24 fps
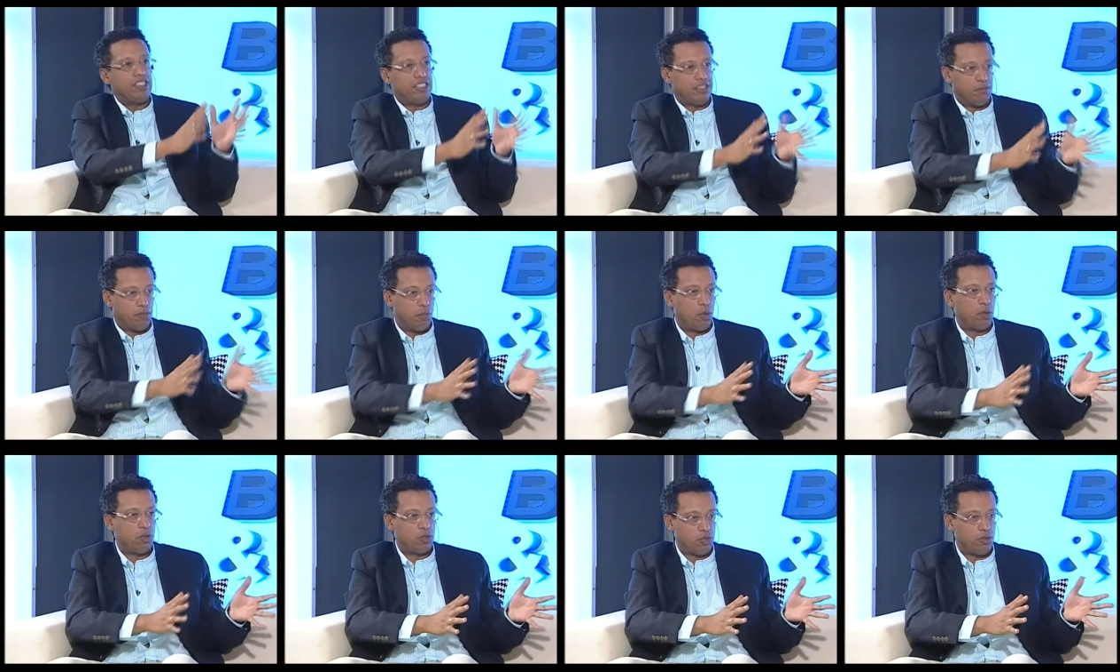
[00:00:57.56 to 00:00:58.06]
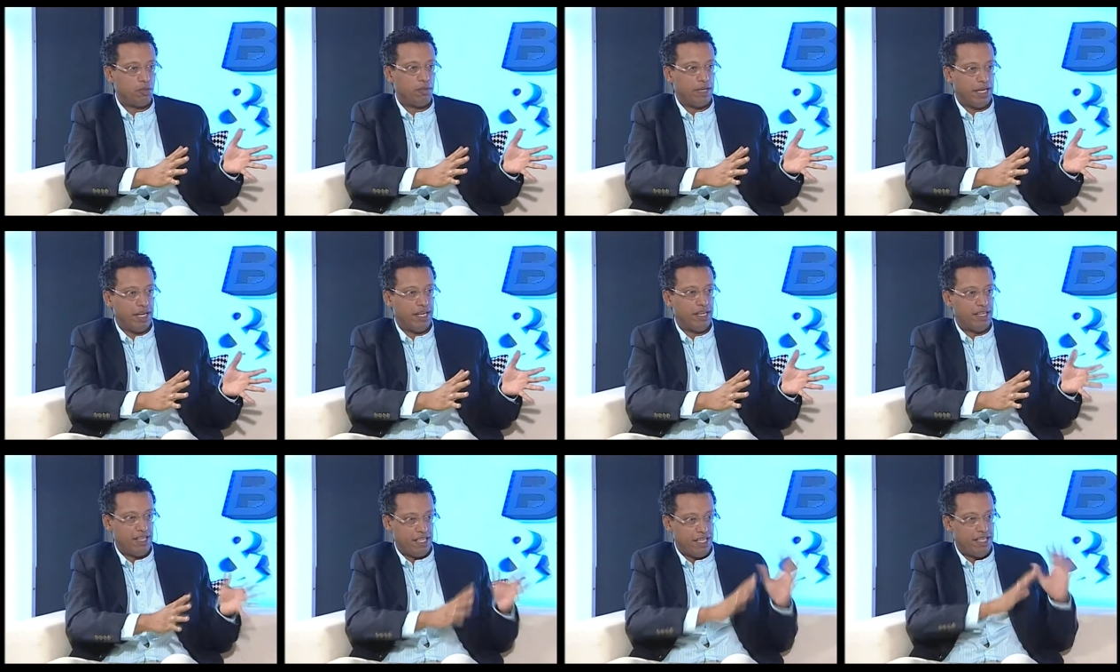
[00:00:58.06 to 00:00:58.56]
supposed to
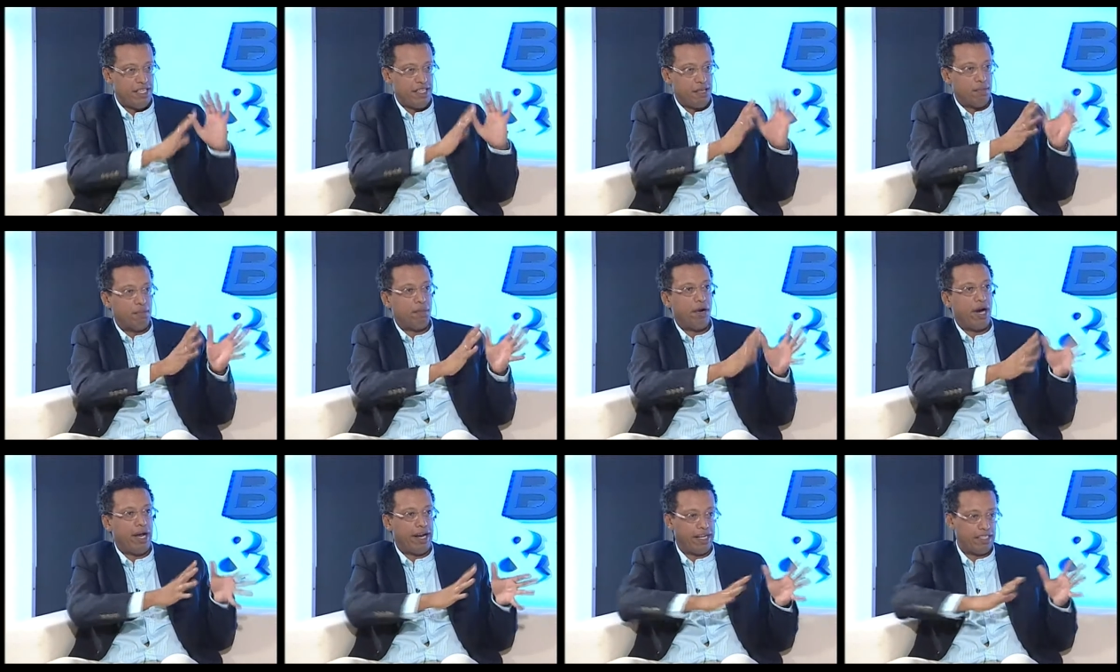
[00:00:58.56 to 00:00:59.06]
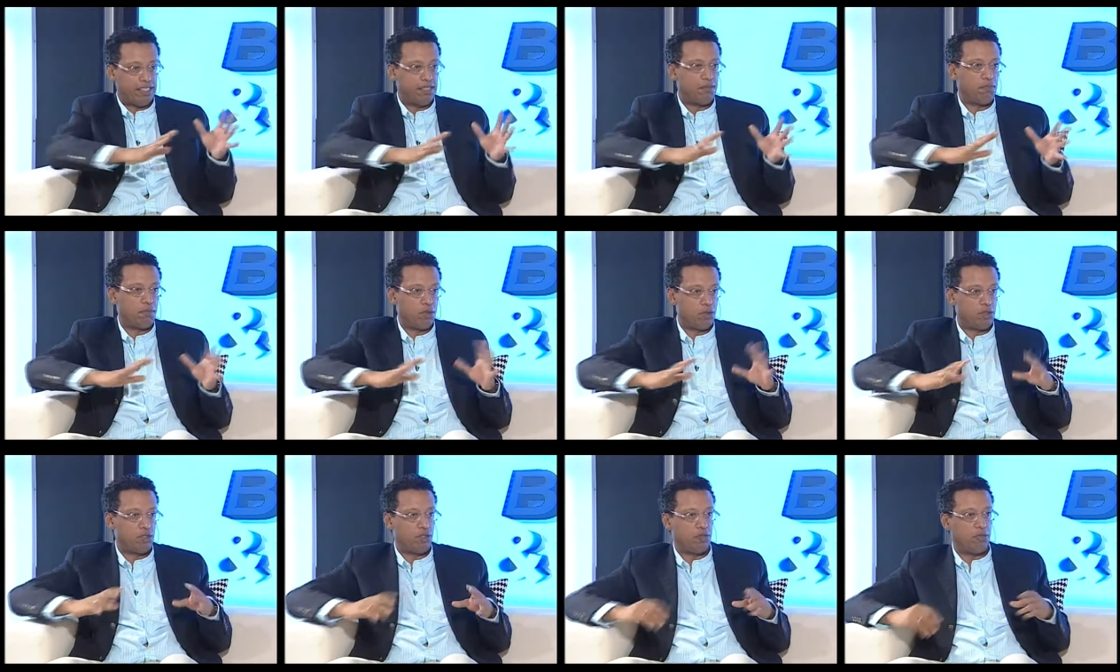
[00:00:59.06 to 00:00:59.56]
be, the product's
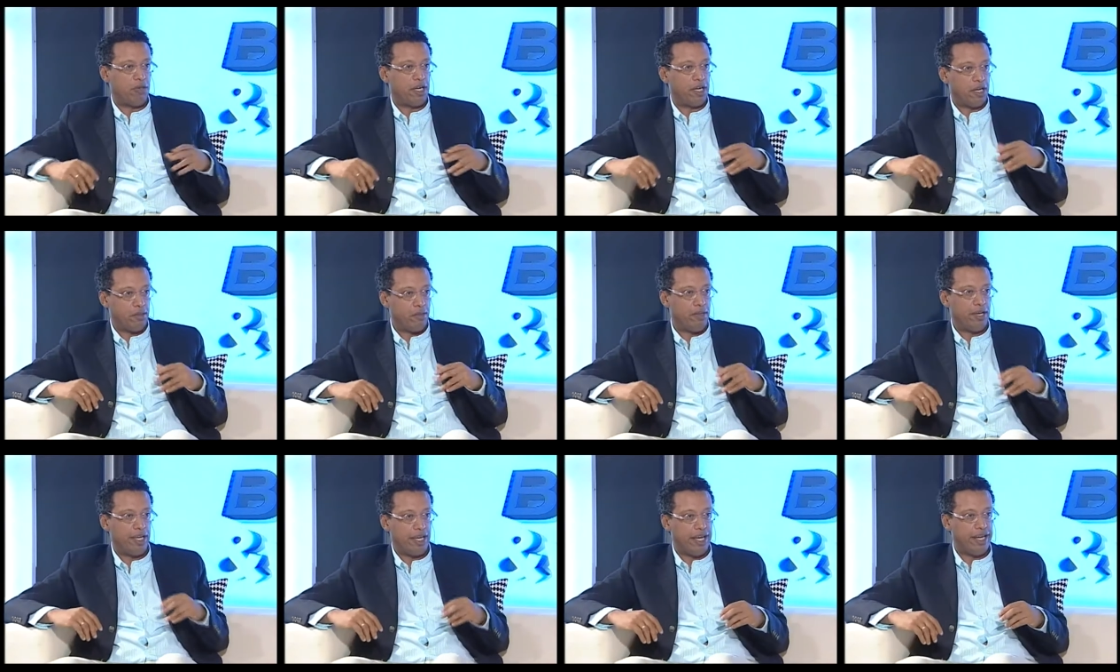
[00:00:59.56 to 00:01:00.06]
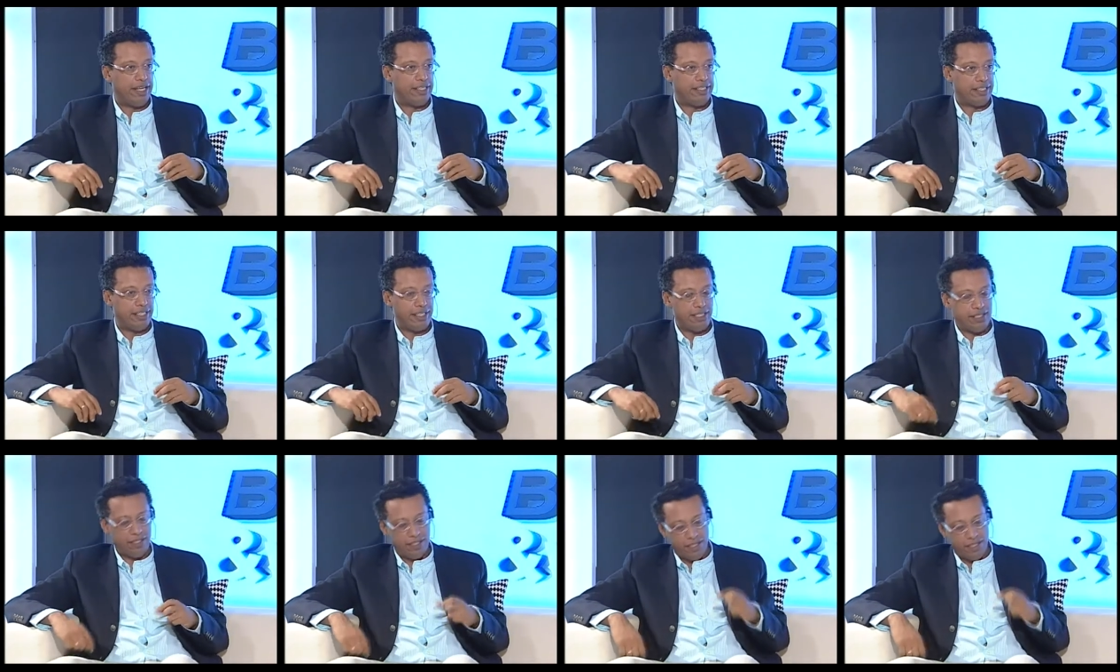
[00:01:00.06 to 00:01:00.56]
supposed to be communicated.